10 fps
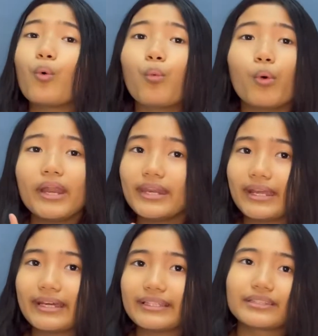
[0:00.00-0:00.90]
One
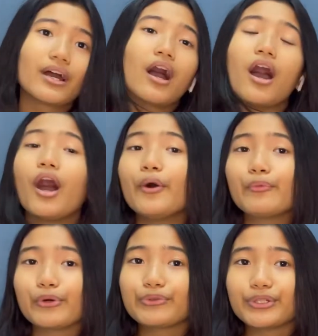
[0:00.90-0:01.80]
night, Haw
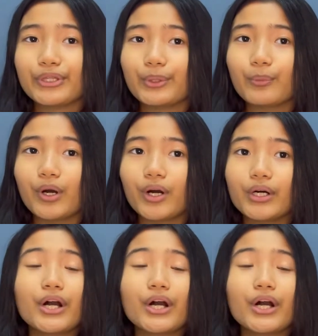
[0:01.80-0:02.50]
wrote on the wall,